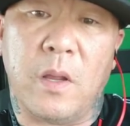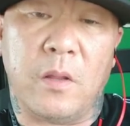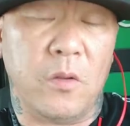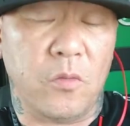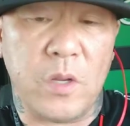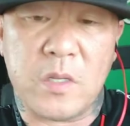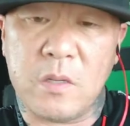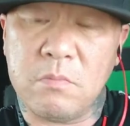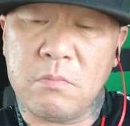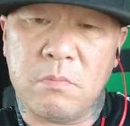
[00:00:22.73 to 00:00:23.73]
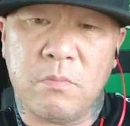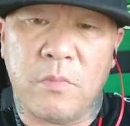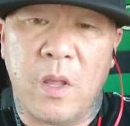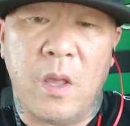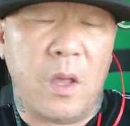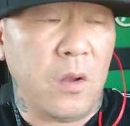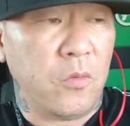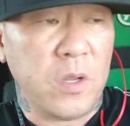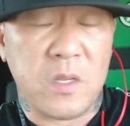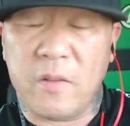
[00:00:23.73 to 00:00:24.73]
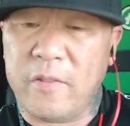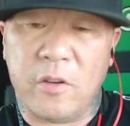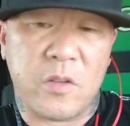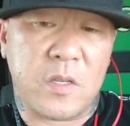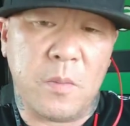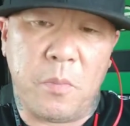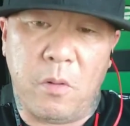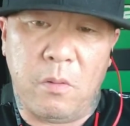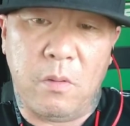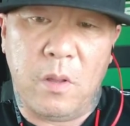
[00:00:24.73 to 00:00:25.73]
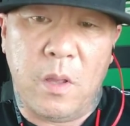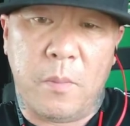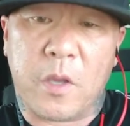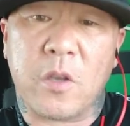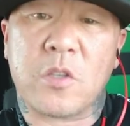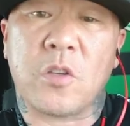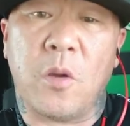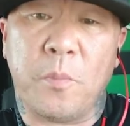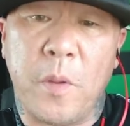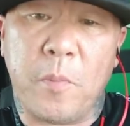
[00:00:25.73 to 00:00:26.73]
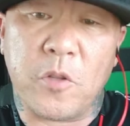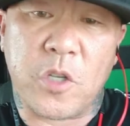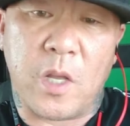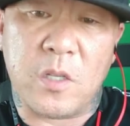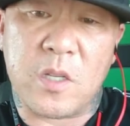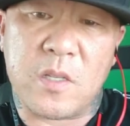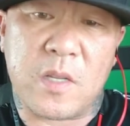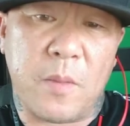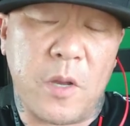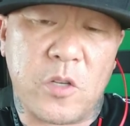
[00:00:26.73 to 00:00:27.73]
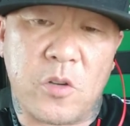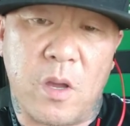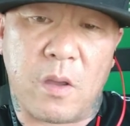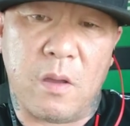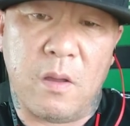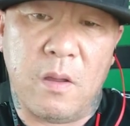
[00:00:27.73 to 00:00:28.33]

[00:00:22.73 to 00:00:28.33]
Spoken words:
And the reason? And the reason is very simple. Because some people challenging semi-truck.